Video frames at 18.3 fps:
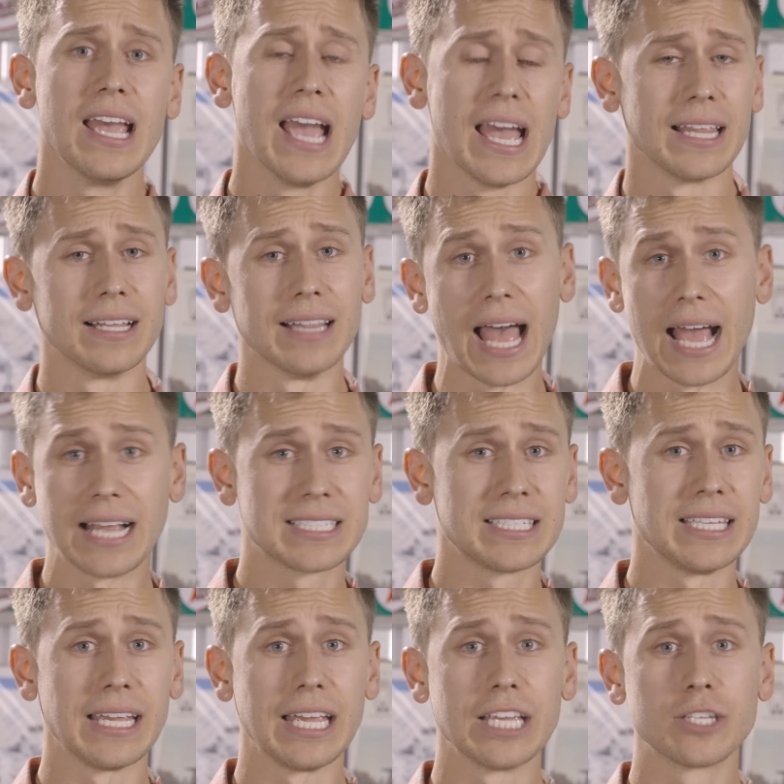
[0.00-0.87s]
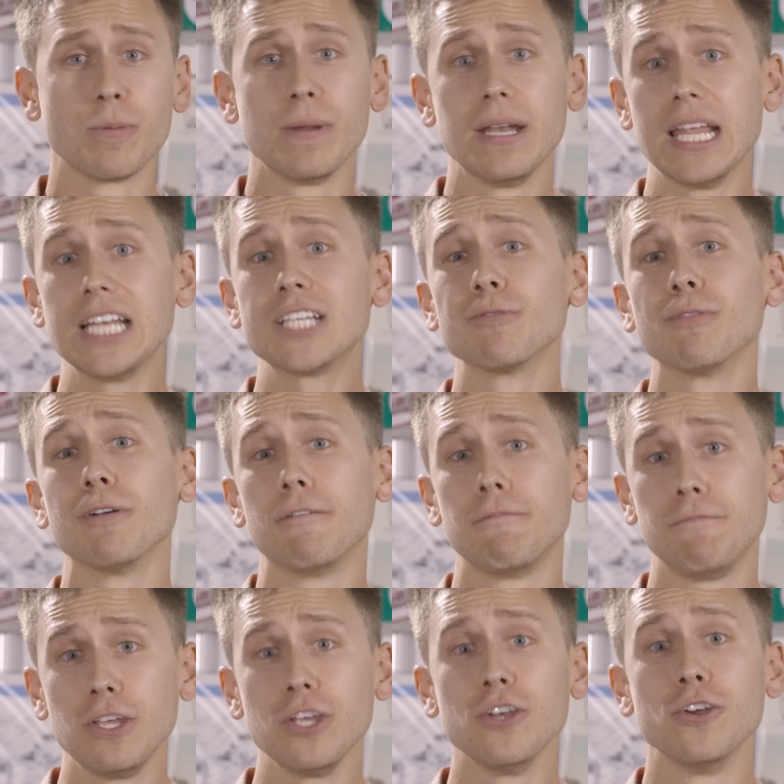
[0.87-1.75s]
And the last thing is we need to
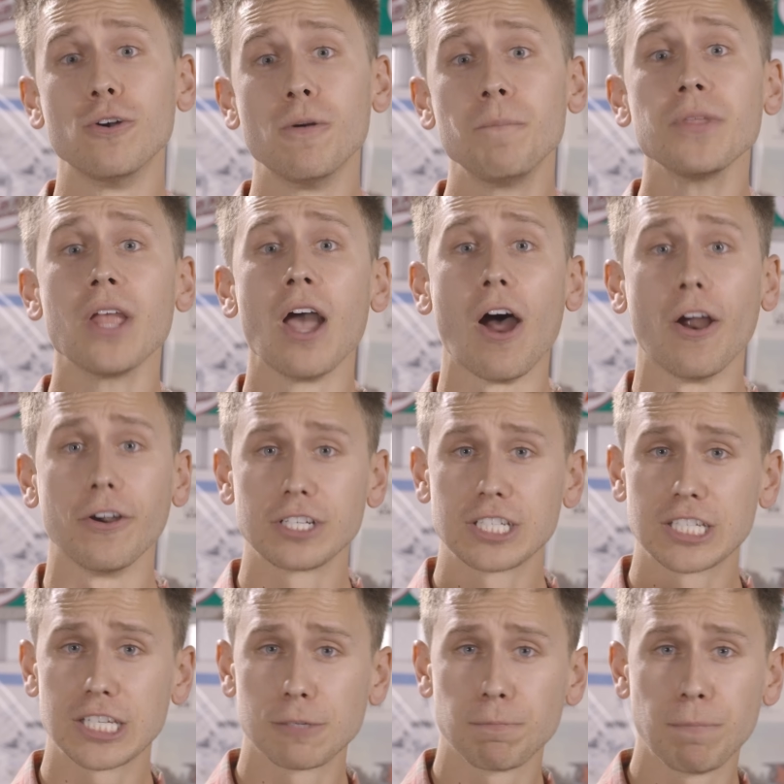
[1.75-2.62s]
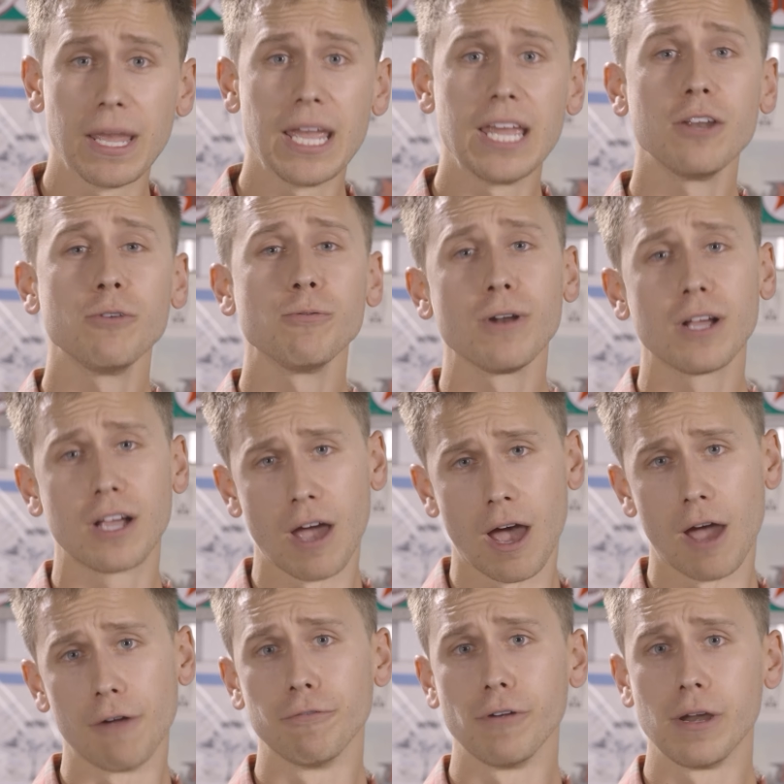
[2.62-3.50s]
review our spin
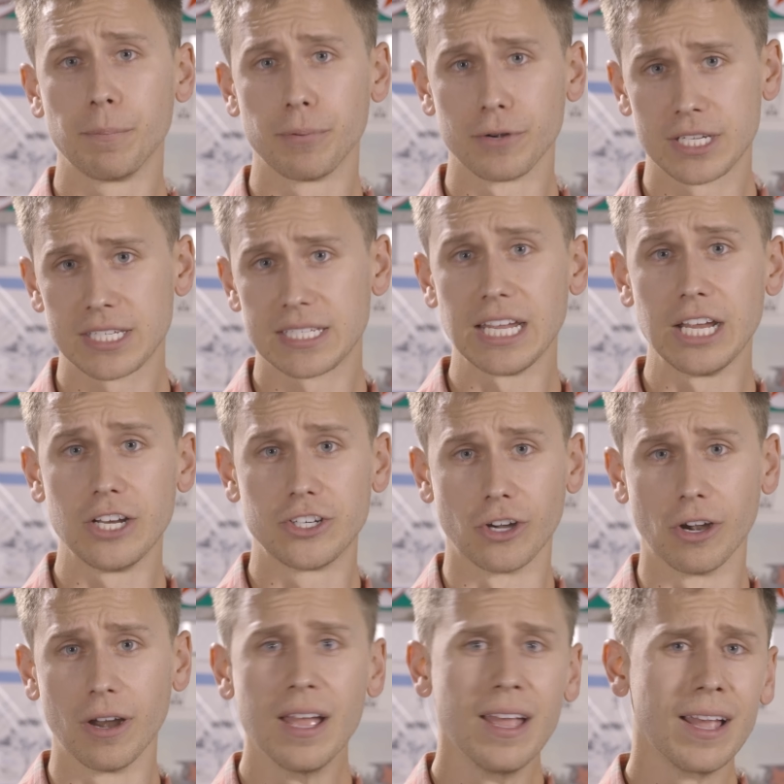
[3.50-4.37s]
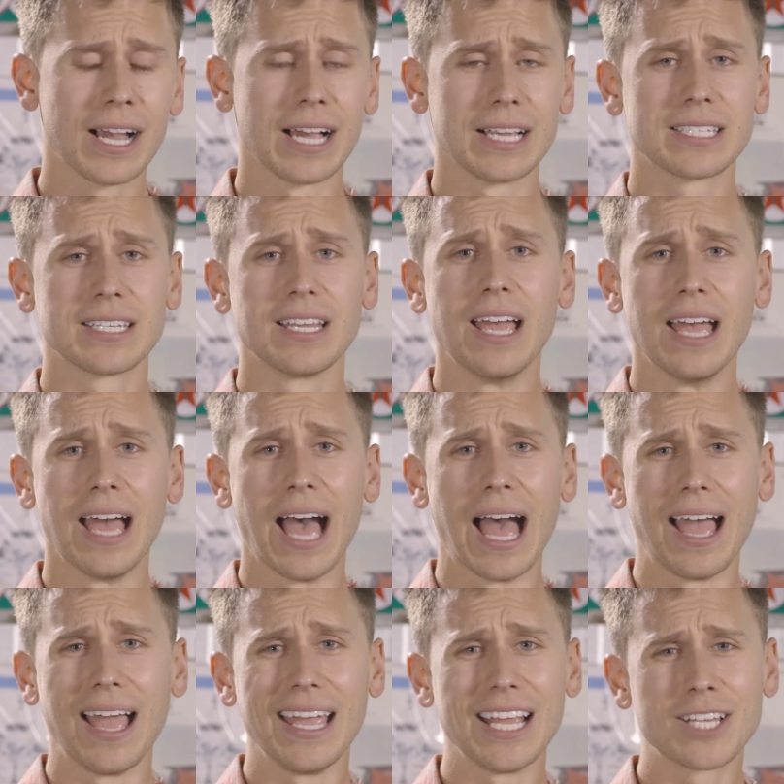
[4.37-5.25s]
recovery procedure, because
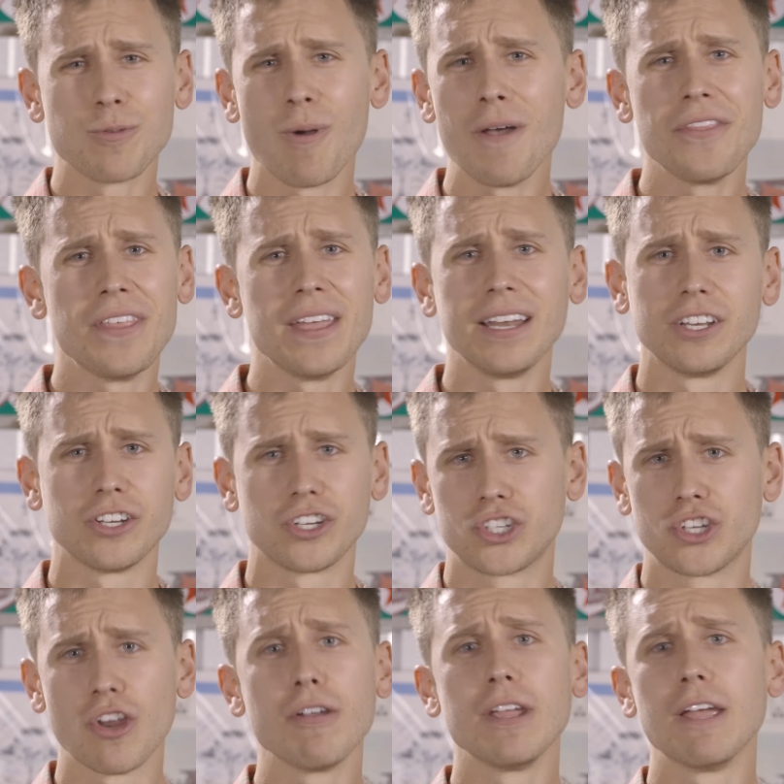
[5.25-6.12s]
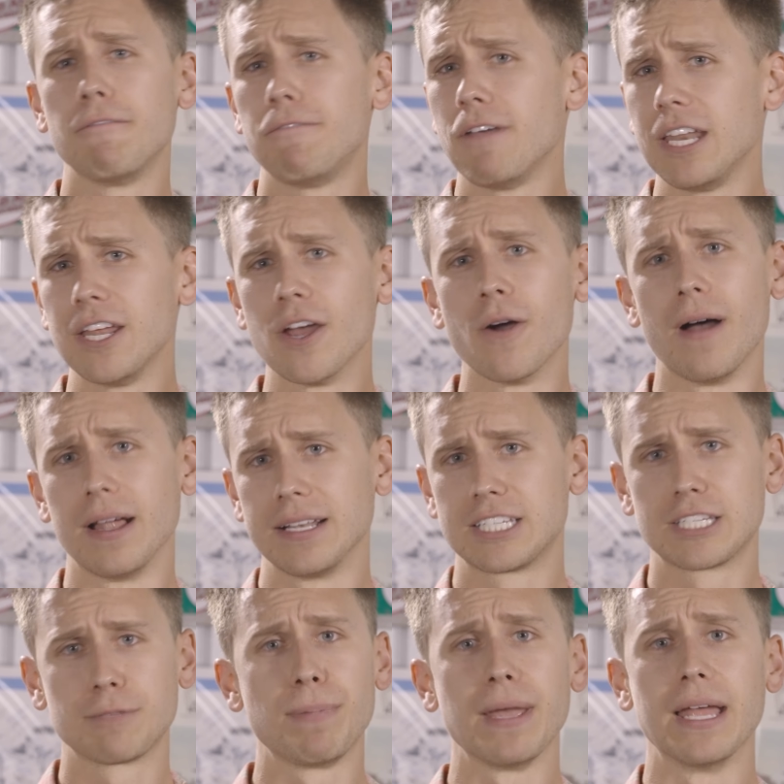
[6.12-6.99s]
it's one thing to just show you a video on
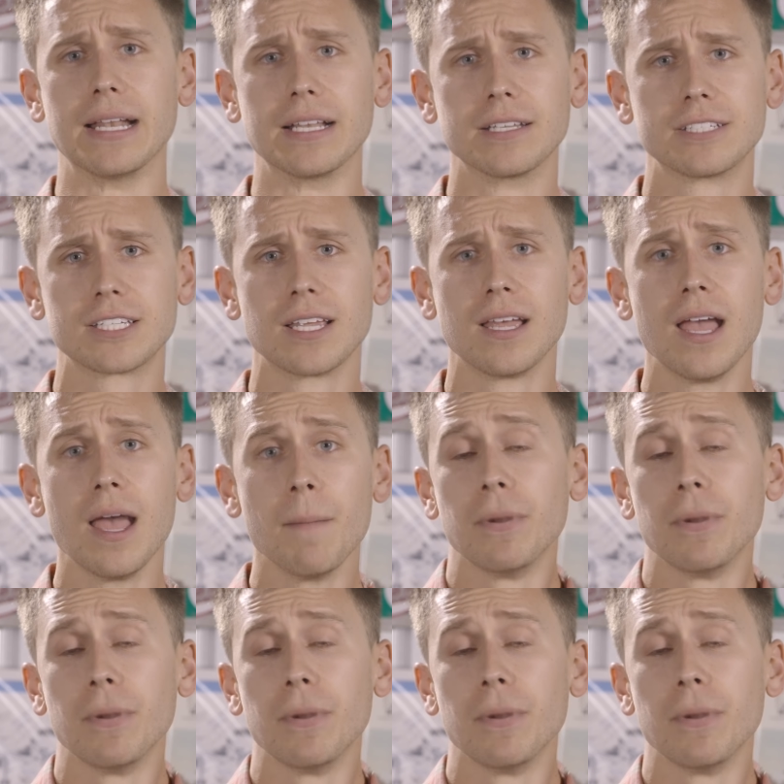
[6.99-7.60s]
spins,